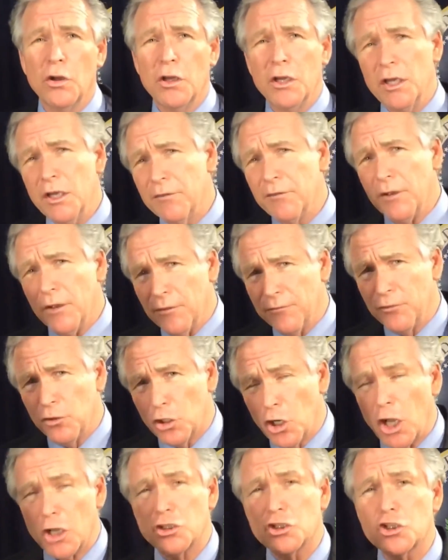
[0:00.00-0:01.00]
If you're
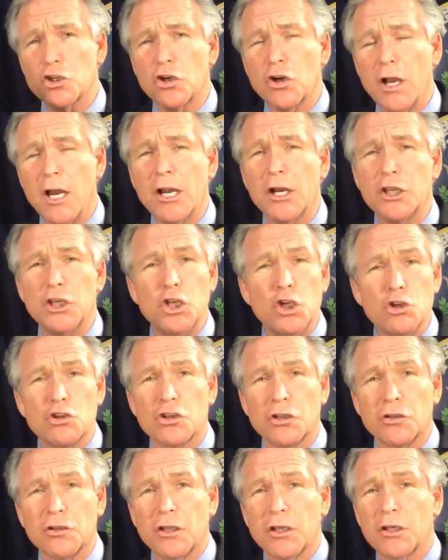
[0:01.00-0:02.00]
not sure how to use
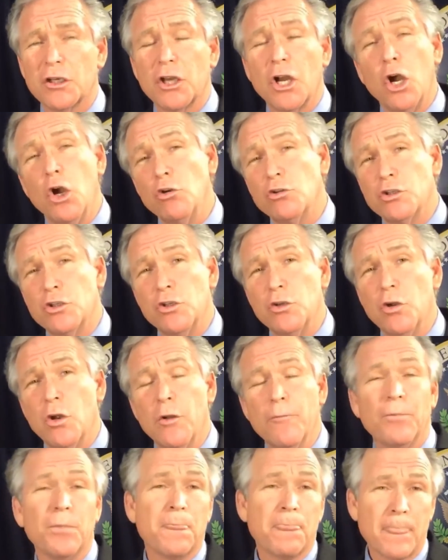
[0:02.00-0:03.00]
it, then go to
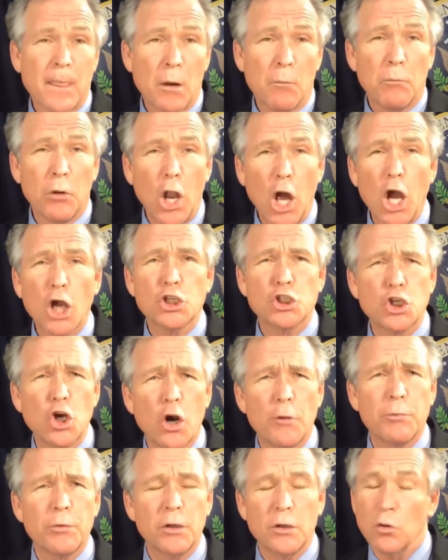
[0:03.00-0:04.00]
Block
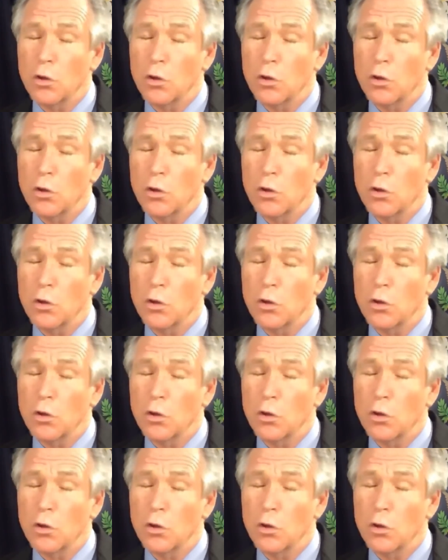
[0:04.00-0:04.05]
Sharpener.